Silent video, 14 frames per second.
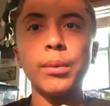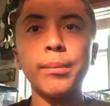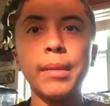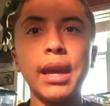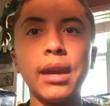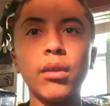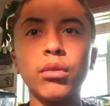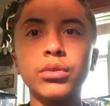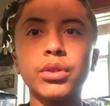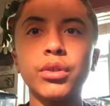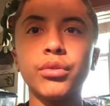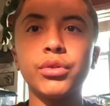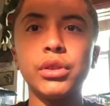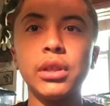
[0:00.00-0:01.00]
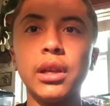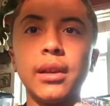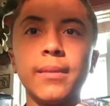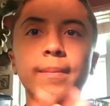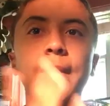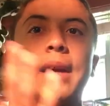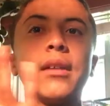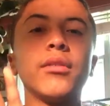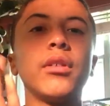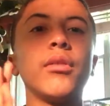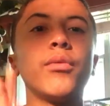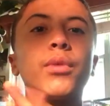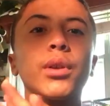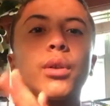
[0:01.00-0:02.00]
we may hold Gucci. I don't
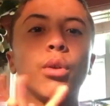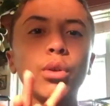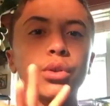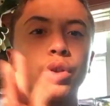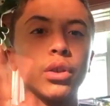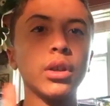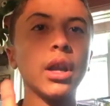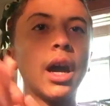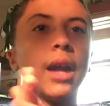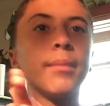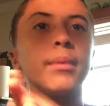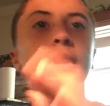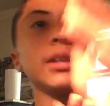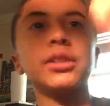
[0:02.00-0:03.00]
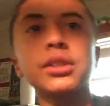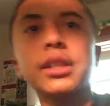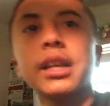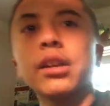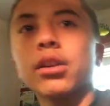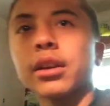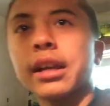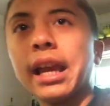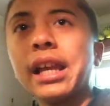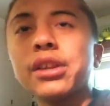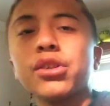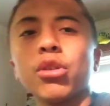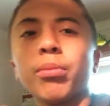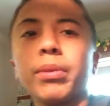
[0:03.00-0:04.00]
know if we're going to hold her or not, but let's just get her
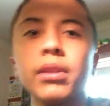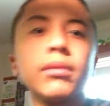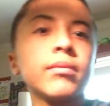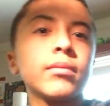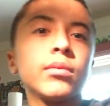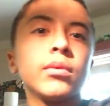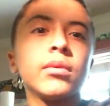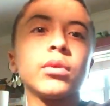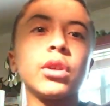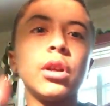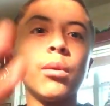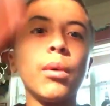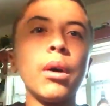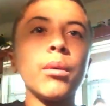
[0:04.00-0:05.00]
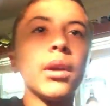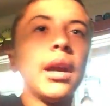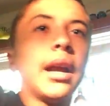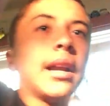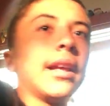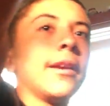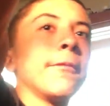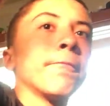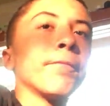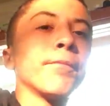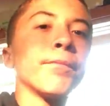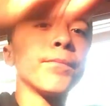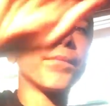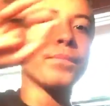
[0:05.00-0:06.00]
cage open, you know, while we're at it.
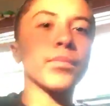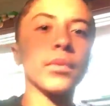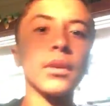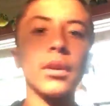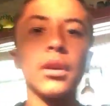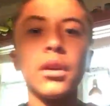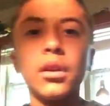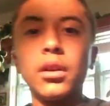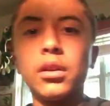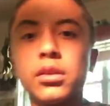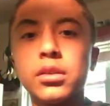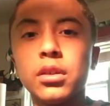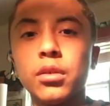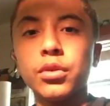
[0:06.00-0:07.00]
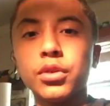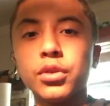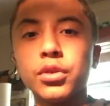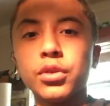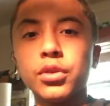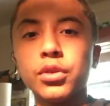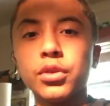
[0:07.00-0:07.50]
So we're just going to